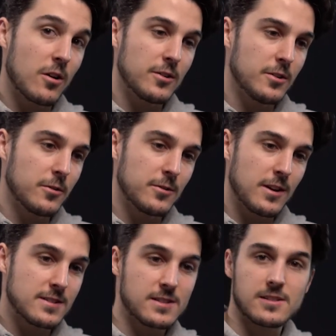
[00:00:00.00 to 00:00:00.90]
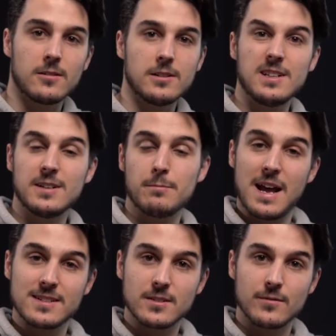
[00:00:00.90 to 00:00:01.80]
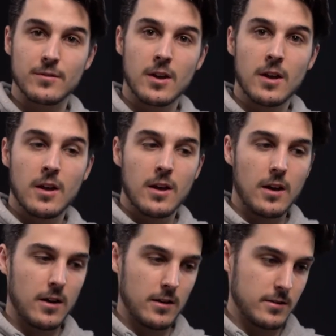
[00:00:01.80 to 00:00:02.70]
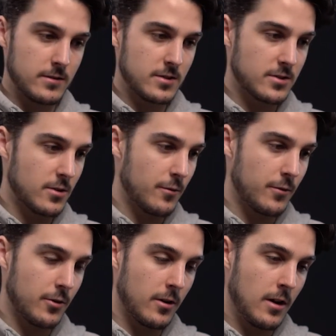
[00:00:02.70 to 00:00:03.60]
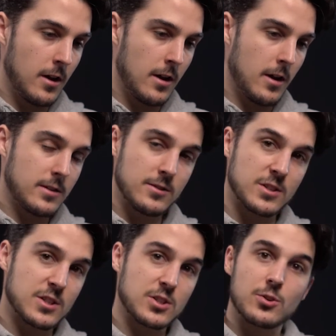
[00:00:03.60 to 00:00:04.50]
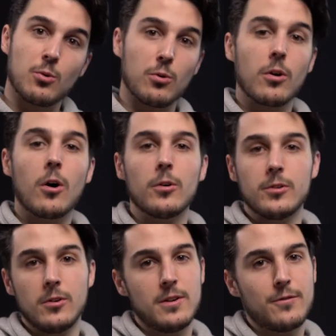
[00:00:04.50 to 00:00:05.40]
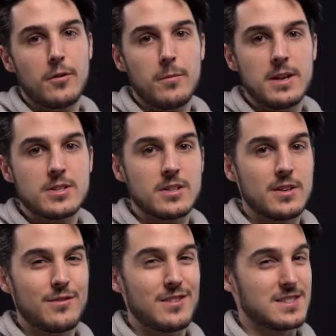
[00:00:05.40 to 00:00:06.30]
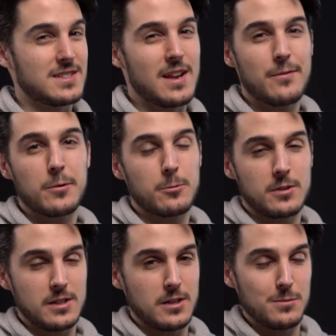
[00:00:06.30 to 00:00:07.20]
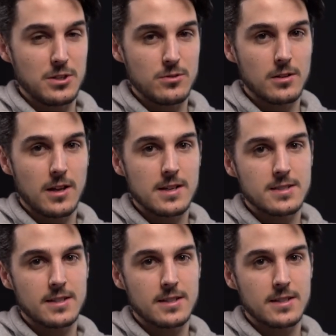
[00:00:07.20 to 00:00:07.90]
You don't necessarily need a massive server to store all your information if it's never really going to be utilized